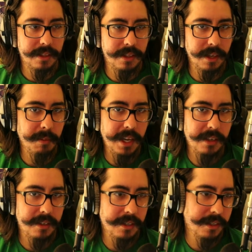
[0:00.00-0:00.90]
They may
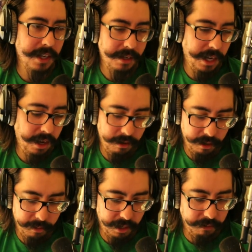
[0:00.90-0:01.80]
just say, yeah, I
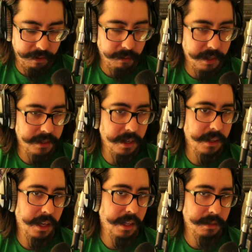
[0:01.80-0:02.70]
mean, if you want to sign
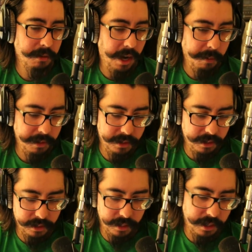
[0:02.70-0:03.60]
that, that's what happens. This
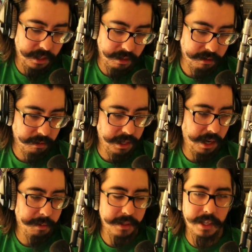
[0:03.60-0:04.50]
is the details of what's
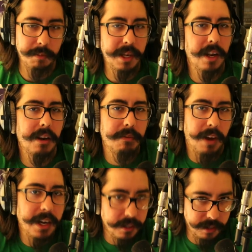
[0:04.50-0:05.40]
happened. They may not
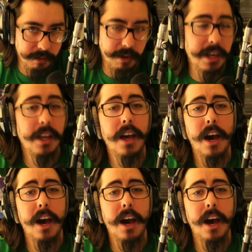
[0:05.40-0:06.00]
advise you, right?